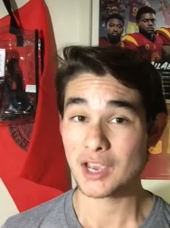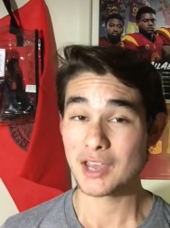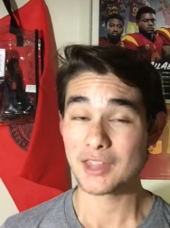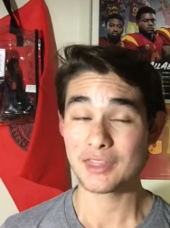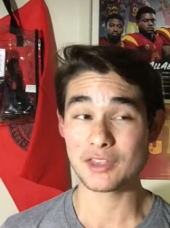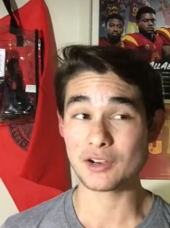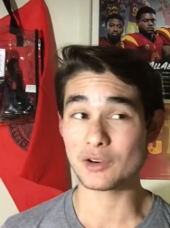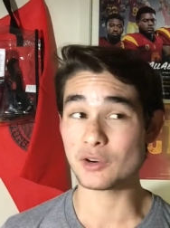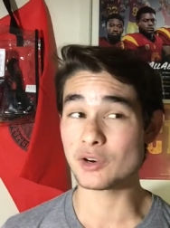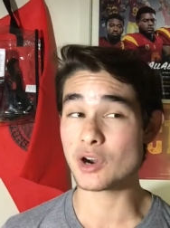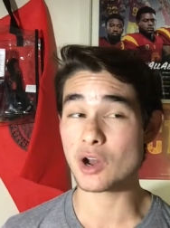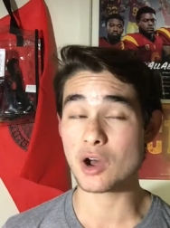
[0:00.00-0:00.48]

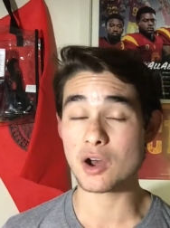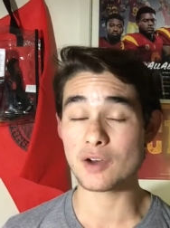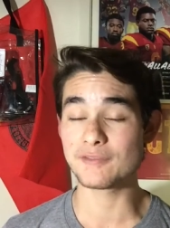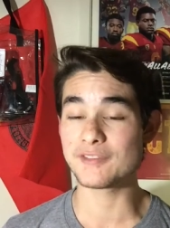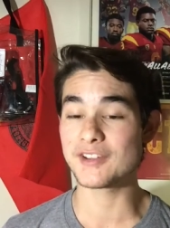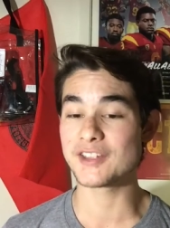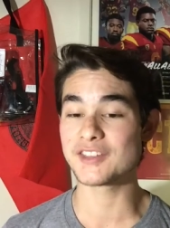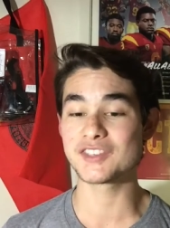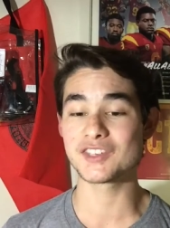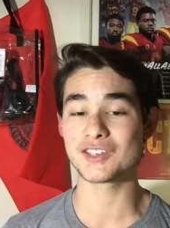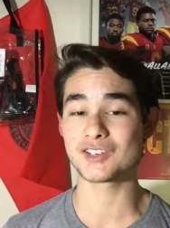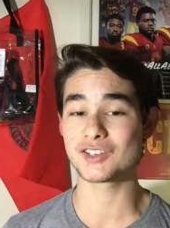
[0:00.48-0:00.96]
They're an
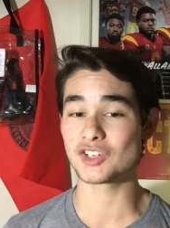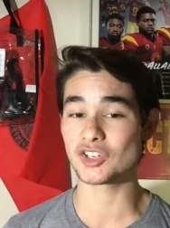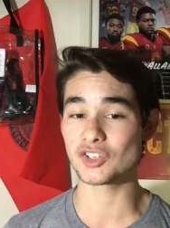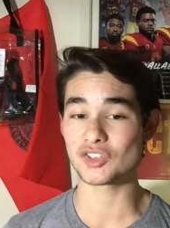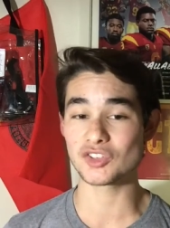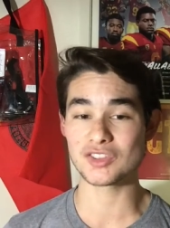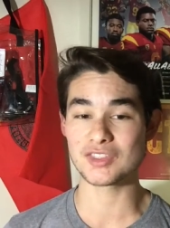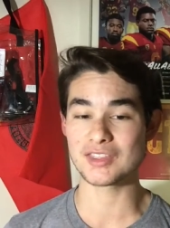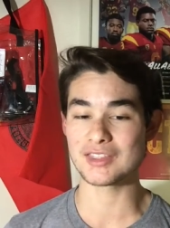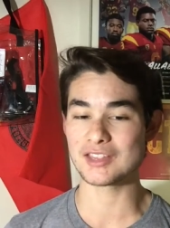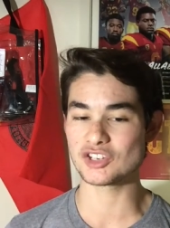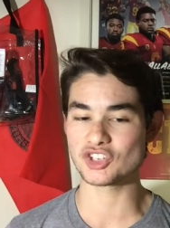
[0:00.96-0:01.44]
offense that's
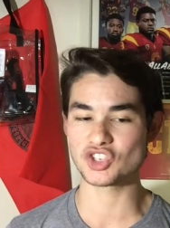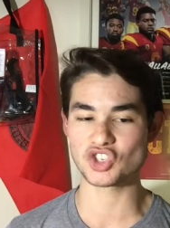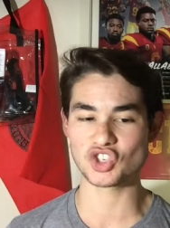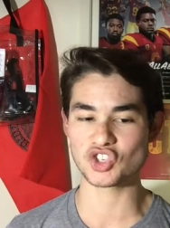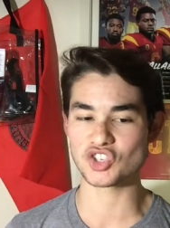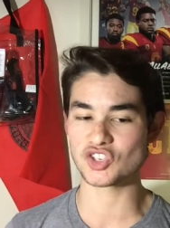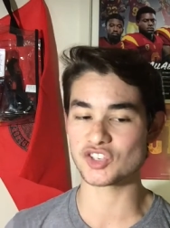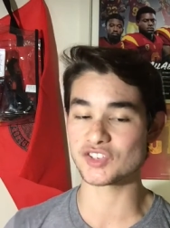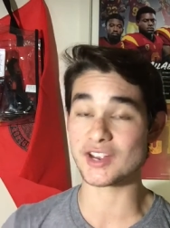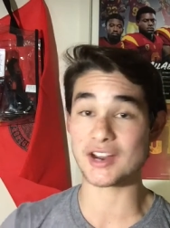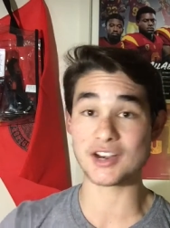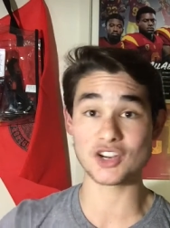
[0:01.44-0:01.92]
just that's just
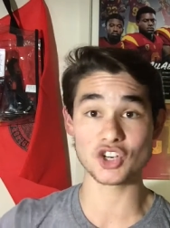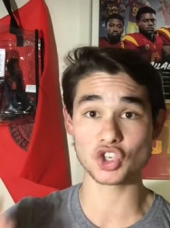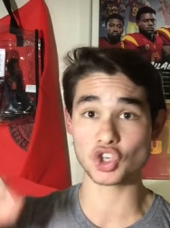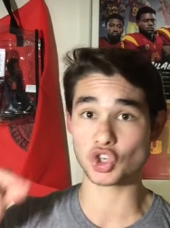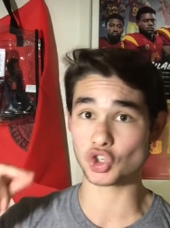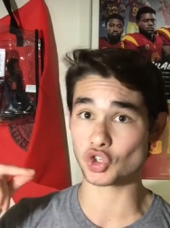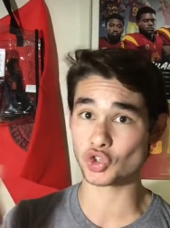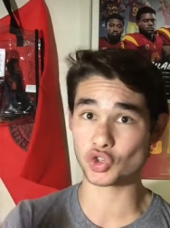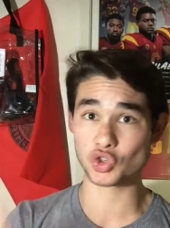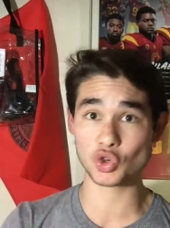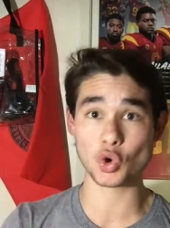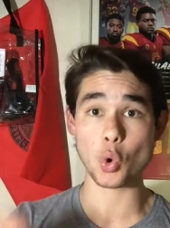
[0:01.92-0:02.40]
designed to
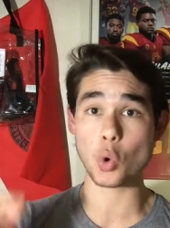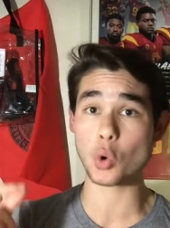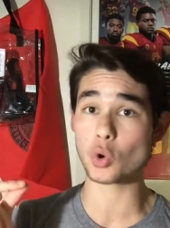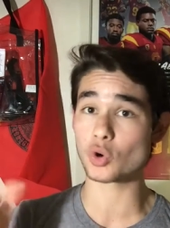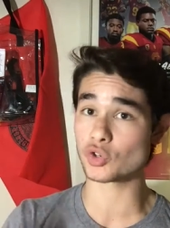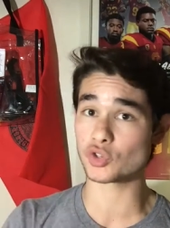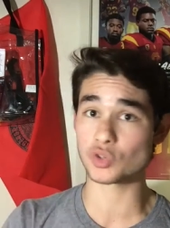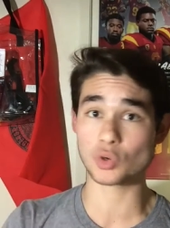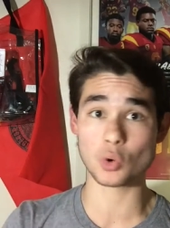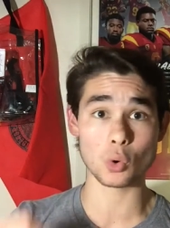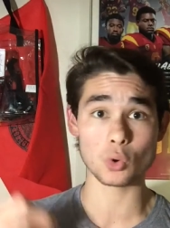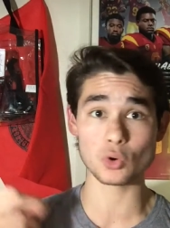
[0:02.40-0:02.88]
just score,
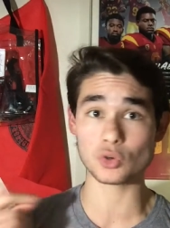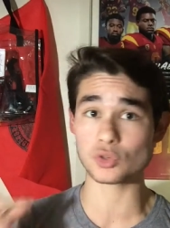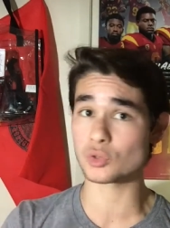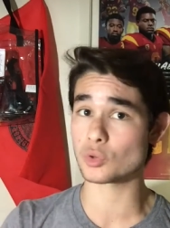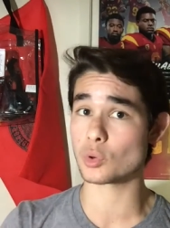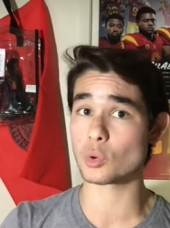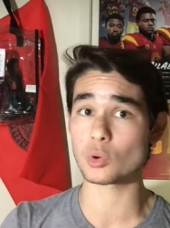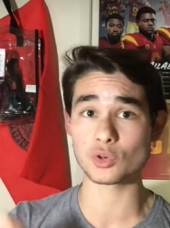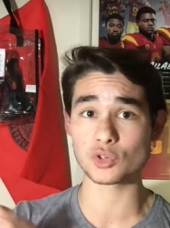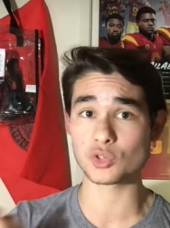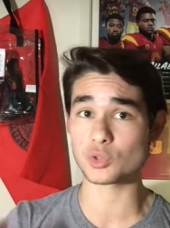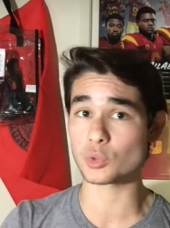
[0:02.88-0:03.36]
score,
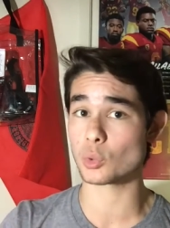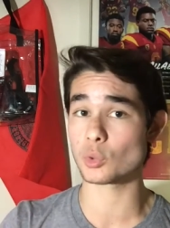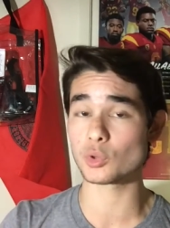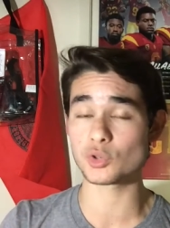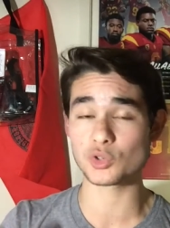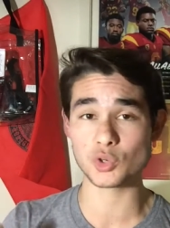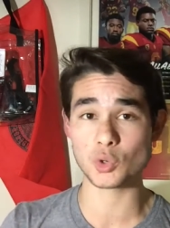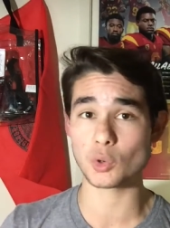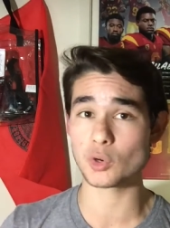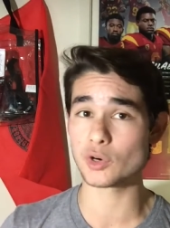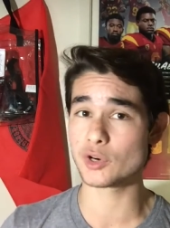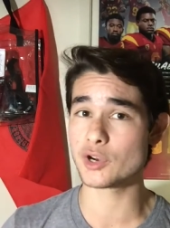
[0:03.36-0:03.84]
score, score,
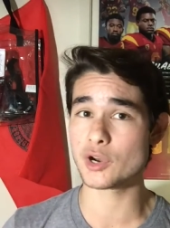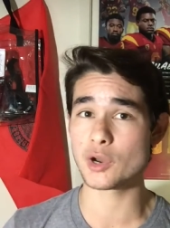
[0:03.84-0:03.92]
score.